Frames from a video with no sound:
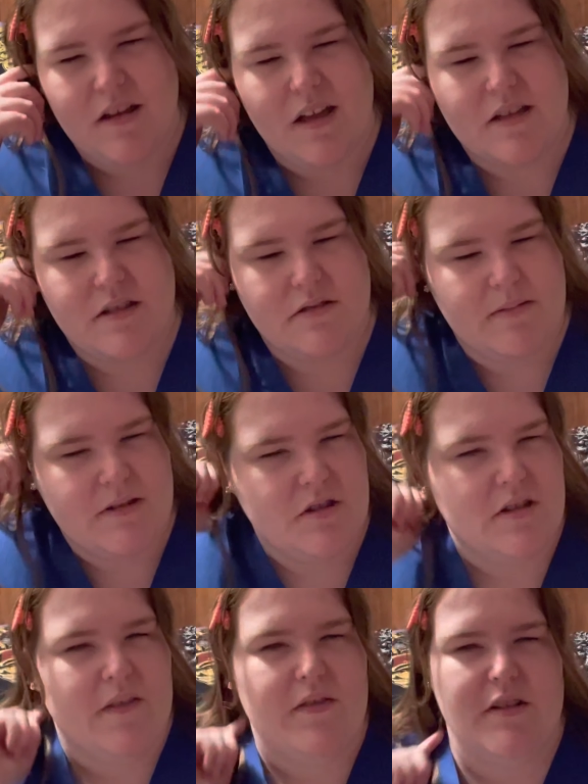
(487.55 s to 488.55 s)
it
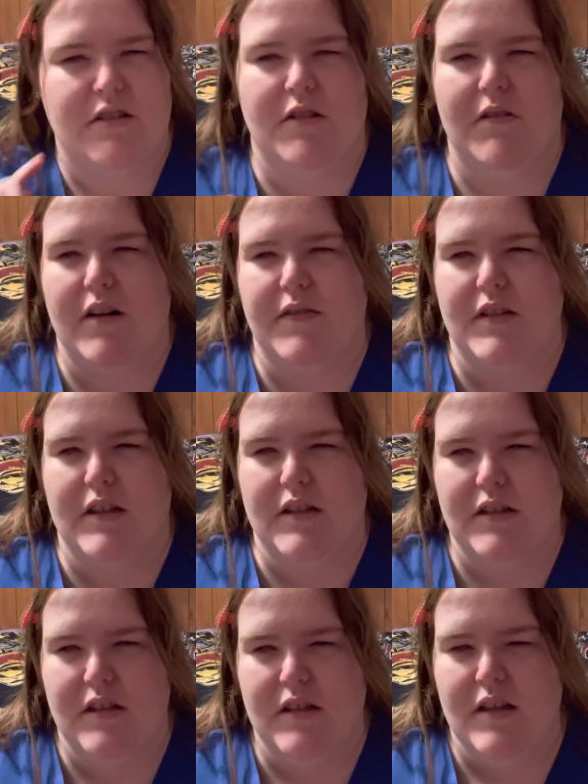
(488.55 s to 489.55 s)
switches every so often.
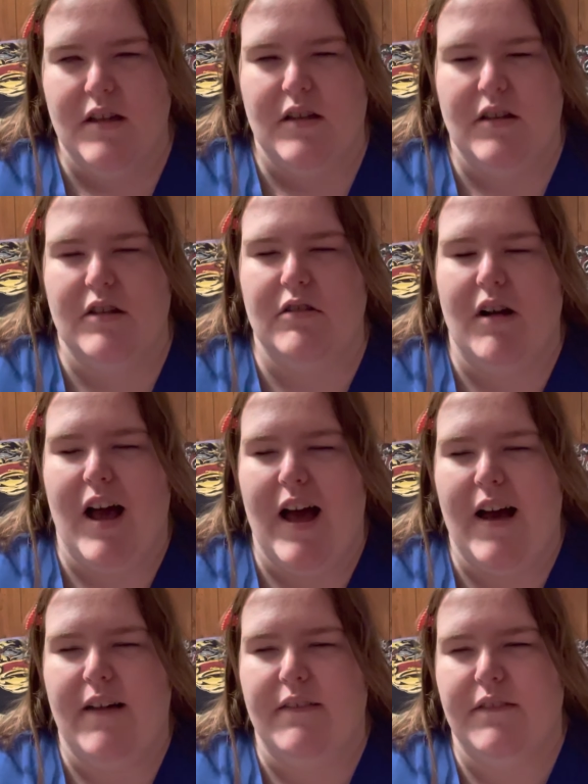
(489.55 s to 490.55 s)
You
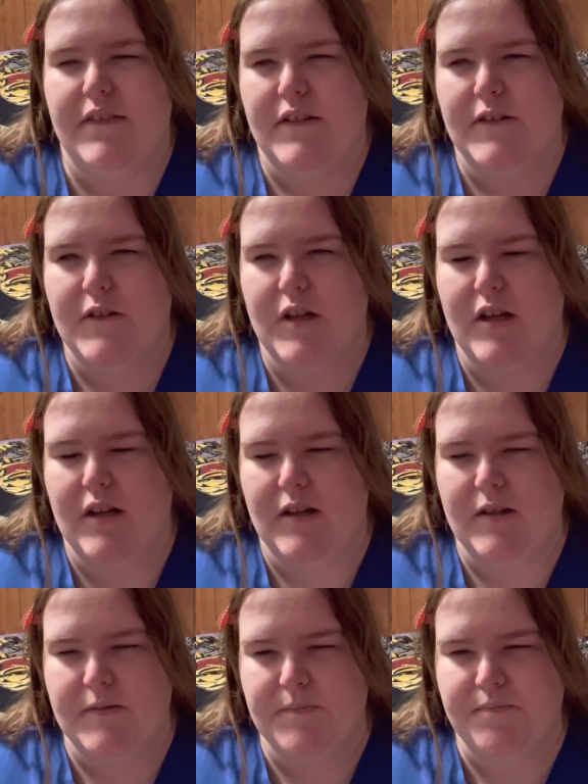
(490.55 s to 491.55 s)
have
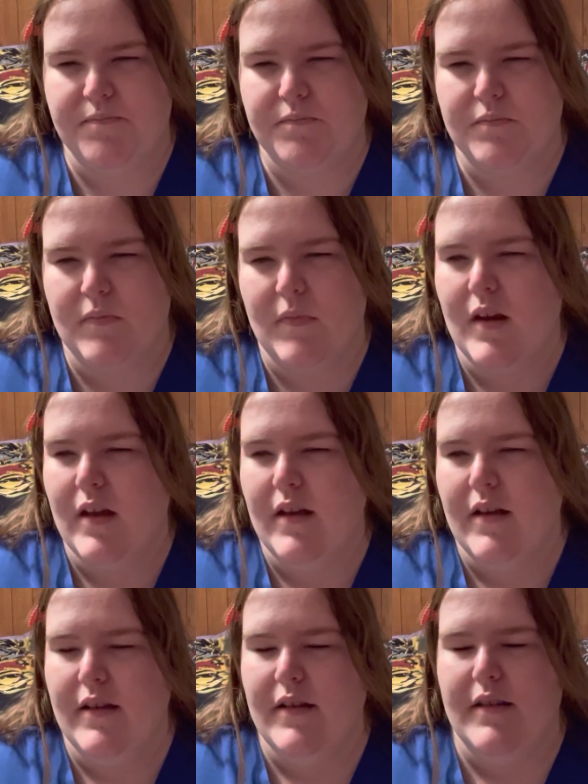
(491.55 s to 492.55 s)

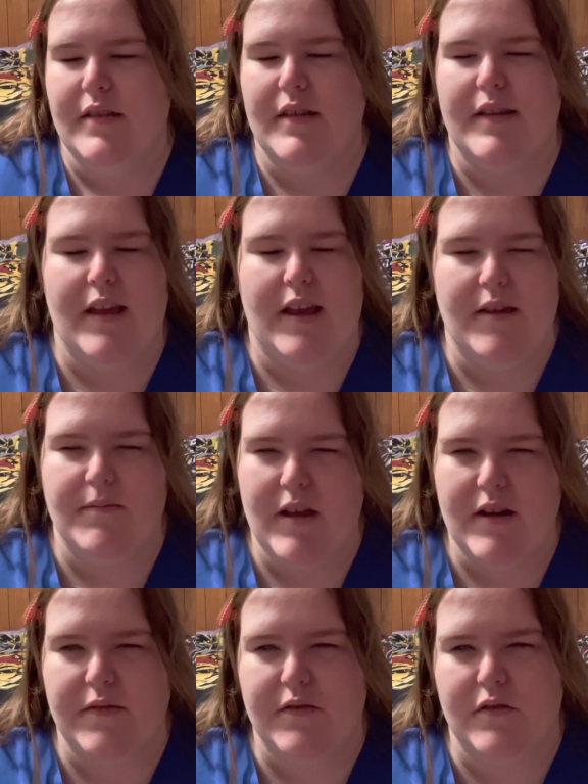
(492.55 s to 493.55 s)
the same
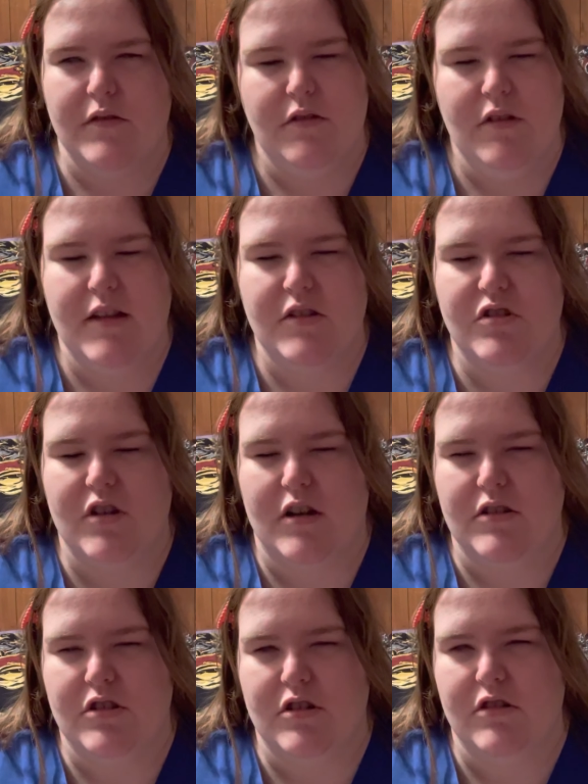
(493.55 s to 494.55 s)
kind of
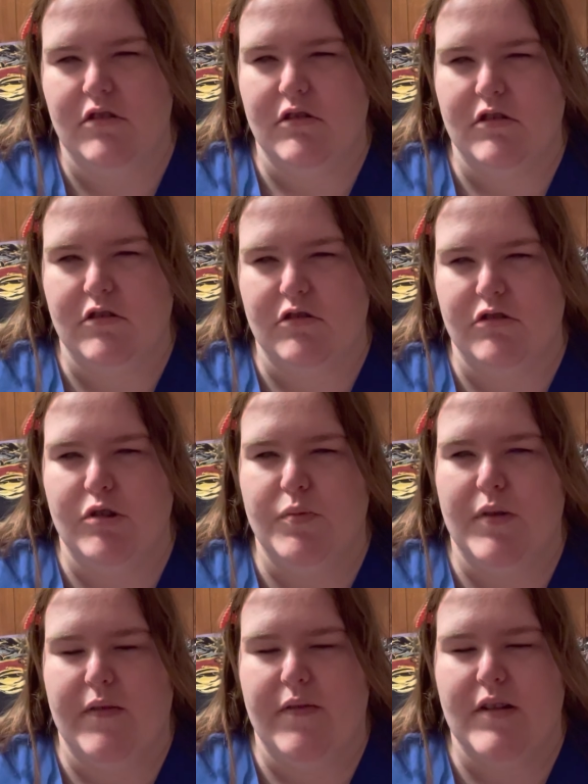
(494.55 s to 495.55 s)
instructor or group
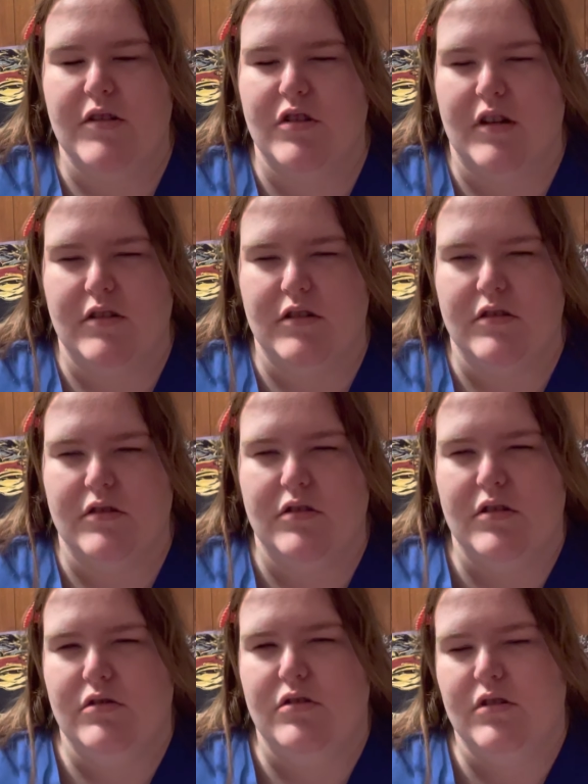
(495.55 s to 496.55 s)
of instructors
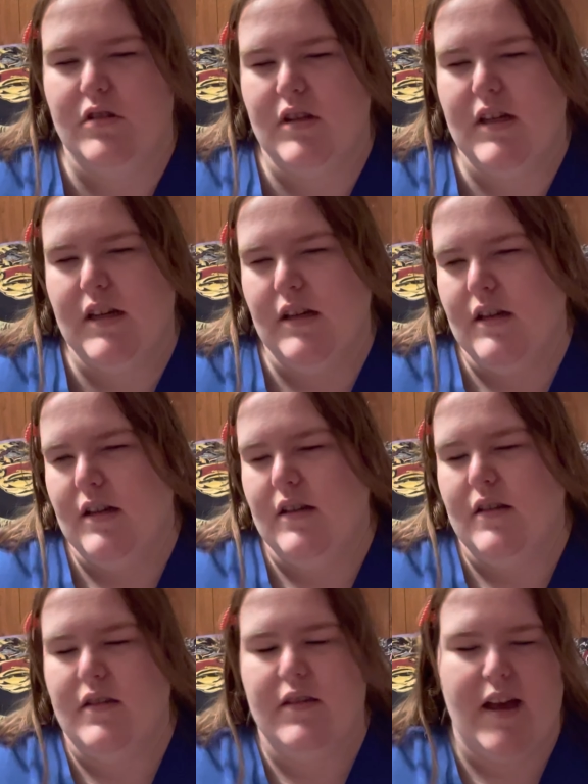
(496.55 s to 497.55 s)
usually
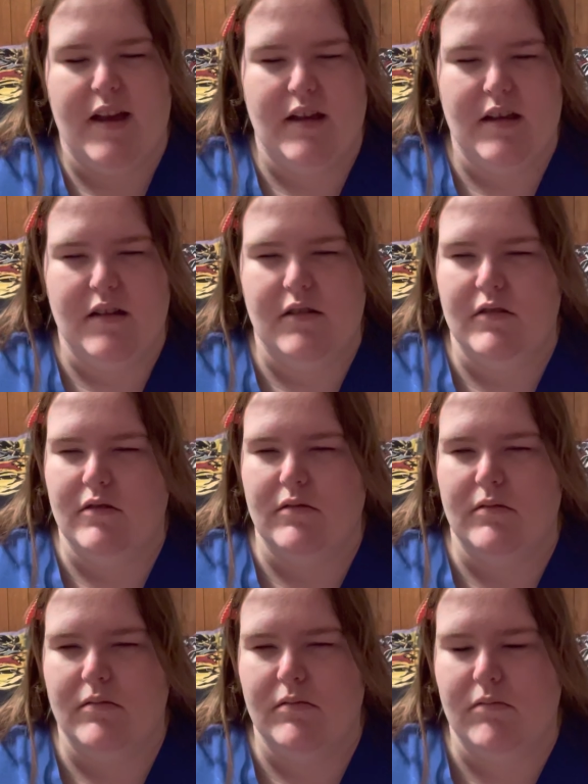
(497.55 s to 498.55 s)
that
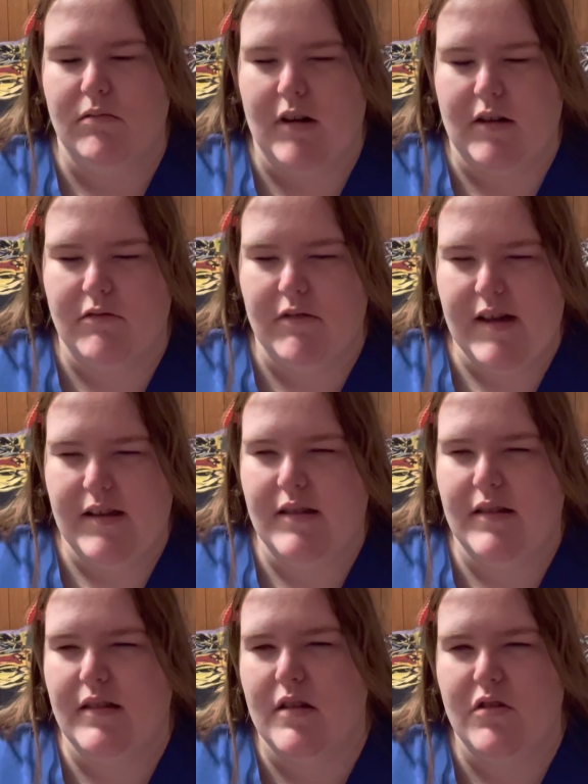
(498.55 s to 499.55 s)
you work
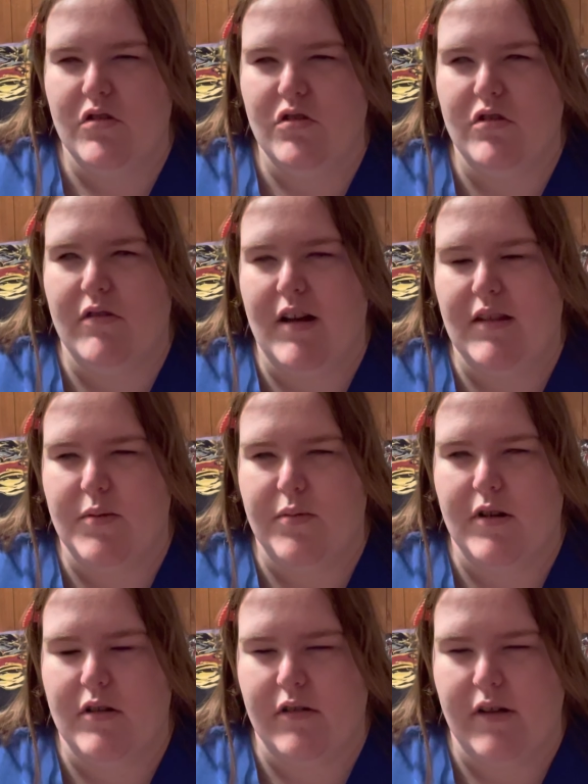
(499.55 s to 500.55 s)
with throughout the
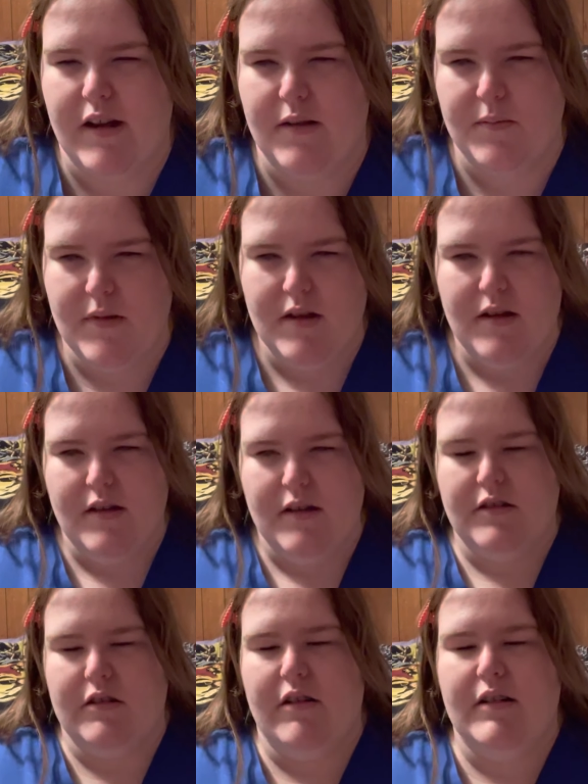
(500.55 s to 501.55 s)
program.
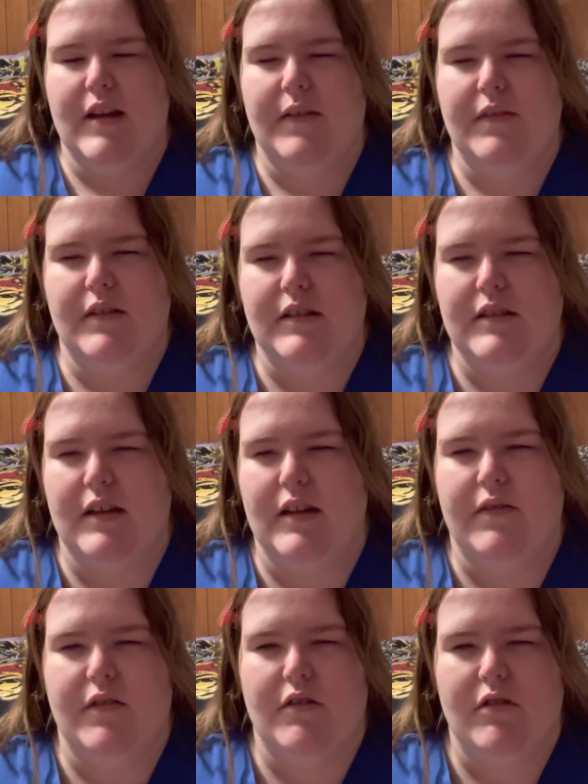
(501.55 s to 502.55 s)
So I definitely see
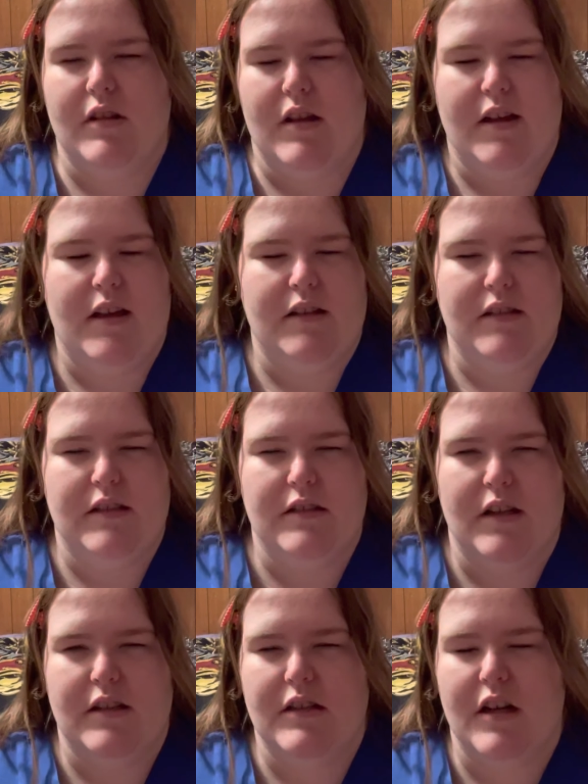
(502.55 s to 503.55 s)
if you could at least
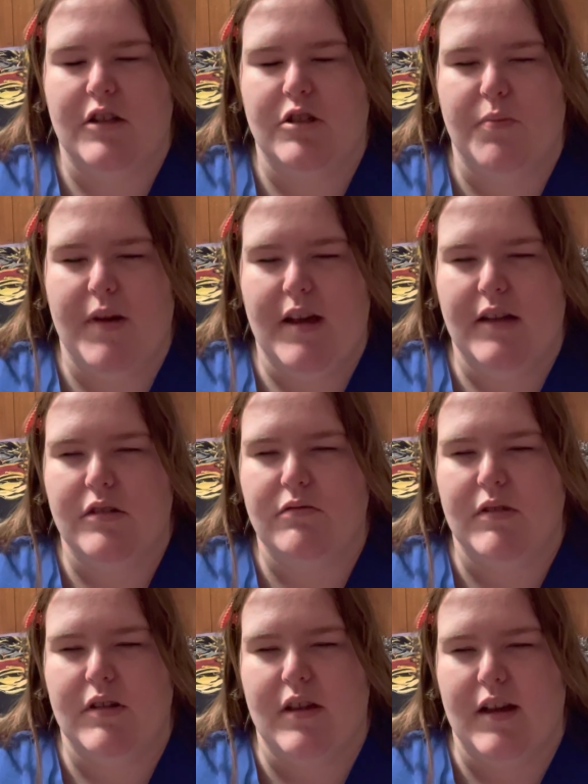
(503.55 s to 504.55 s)
touch base
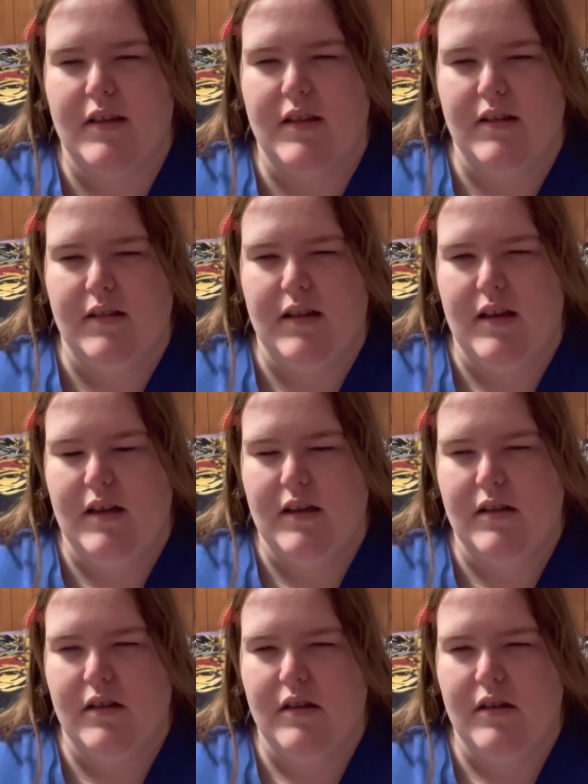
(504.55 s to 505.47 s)
with the lead